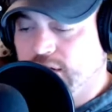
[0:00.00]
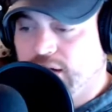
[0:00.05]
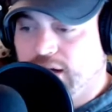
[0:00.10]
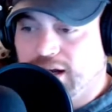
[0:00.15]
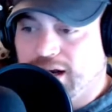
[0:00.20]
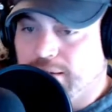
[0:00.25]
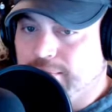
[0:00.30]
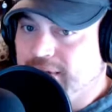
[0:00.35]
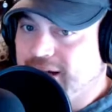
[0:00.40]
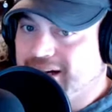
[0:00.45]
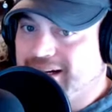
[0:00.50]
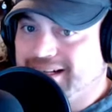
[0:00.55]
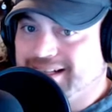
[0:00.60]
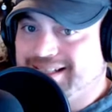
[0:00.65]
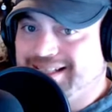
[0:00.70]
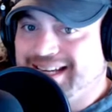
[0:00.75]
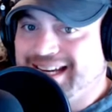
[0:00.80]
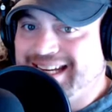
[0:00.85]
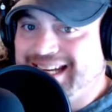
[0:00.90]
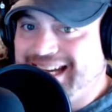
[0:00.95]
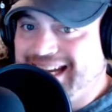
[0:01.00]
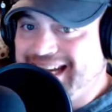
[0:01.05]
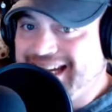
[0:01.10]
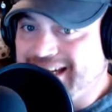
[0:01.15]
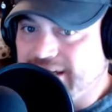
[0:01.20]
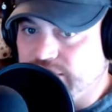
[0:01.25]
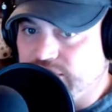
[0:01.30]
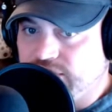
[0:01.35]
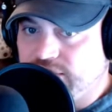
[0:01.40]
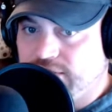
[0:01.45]
And I'm not going to say
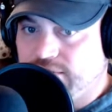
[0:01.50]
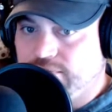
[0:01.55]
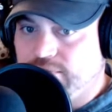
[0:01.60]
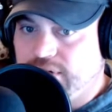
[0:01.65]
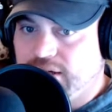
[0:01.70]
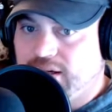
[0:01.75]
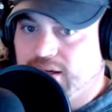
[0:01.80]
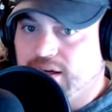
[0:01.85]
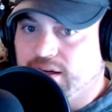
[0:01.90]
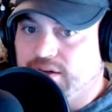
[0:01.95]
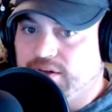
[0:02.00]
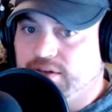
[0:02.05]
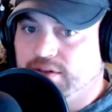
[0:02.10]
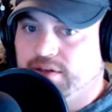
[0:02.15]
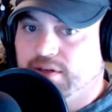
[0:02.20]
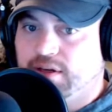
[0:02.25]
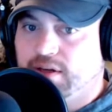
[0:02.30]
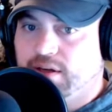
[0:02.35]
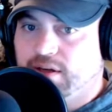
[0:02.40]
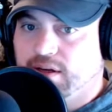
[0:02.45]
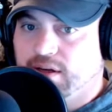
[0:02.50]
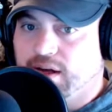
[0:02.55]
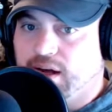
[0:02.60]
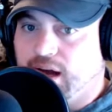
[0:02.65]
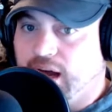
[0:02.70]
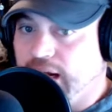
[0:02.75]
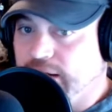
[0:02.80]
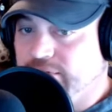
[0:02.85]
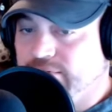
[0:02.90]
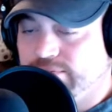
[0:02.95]
is, because
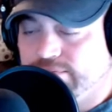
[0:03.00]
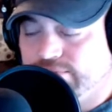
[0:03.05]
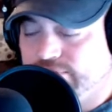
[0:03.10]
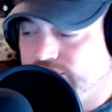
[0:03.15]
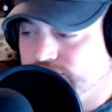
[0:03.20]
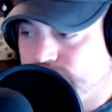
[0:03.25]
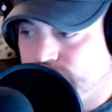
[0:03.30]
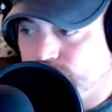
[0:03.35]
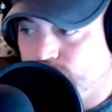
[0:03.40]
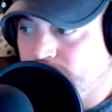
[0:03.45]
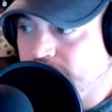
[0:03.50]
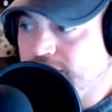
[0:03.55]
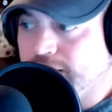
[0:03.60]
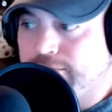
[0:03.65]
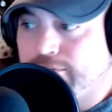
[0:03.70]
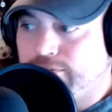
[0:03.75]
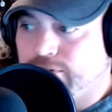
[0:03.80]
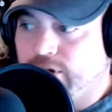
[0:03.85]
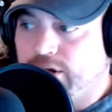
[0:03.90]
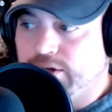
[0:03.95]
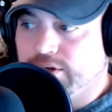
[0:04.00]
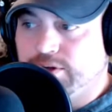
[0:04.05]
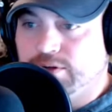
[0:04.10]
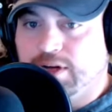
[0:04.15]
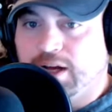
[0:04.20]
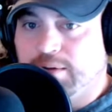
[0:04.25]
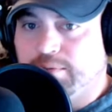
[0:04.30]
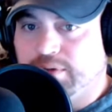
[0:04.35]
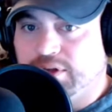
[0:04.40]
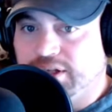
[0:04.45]
I, right up front, do
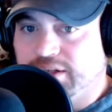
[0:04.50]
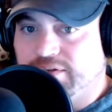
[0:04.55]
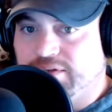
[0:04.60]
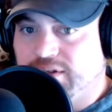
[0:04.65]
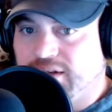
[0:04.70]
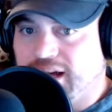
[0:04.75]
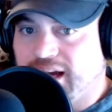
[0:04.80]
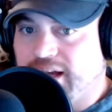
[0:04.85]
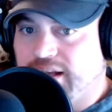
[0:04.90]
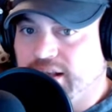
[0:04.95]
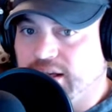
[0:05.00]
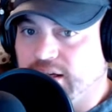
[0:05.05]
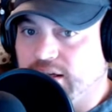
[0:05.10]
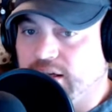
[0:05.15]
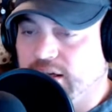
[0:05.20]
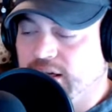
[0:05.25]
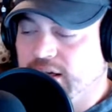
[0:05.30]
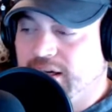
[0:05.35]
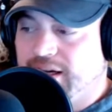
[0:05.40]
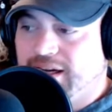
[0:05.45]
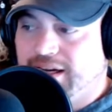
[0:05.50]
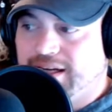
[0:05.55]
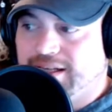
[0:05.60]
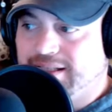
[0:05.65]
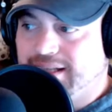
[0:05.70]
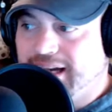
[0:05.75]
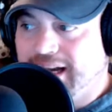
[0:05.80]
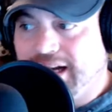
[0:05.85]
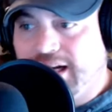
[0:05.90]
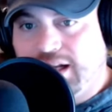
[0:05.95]
not believe tithing
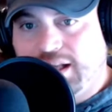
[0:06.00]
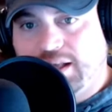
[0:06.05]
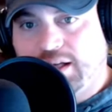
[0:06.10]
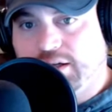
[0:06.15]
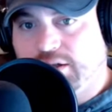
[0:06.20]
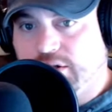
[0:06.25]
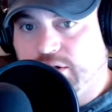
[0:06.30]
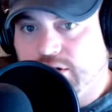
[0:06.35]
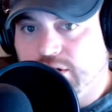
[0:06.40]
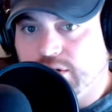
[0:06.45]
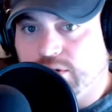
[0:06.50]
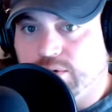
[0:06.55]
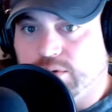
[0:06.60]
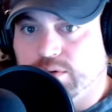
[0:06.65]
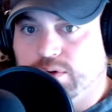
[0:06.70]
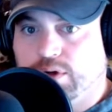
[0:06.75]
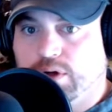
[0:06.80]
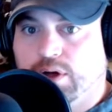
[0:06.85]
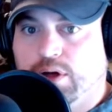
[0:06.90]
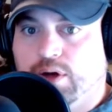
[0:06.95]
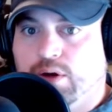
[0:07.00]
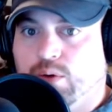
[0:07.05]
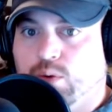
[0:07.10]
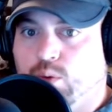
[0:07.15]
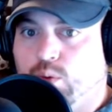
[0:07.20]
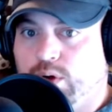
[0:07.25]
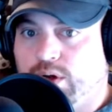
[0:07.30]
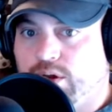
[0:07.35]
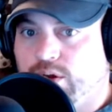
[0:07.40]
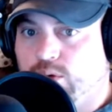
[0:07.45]
has anything to do
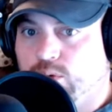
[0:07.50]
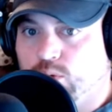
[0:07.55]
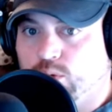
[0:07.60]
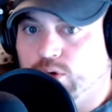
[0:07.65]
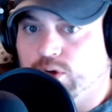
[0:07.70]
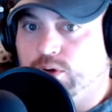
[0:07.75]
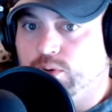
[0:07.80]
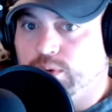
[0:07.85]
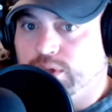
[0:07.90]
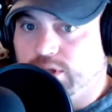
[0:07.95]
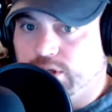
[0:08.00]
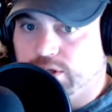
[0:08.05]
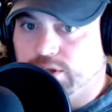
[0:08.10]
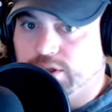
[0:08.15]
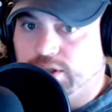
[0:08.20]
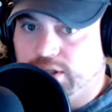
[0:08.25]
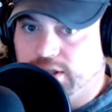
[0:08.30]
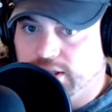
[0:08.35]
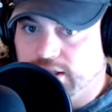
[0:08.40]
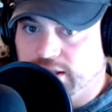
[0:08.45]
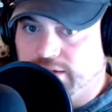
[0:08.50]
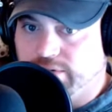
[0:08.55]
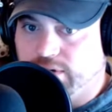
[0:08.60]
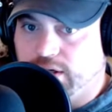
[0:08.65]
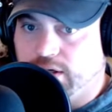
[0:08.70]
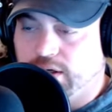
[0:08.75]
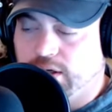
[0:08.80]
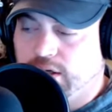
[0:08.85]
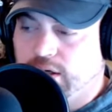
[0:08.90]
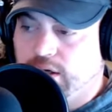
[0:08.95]
with the world we currently live in.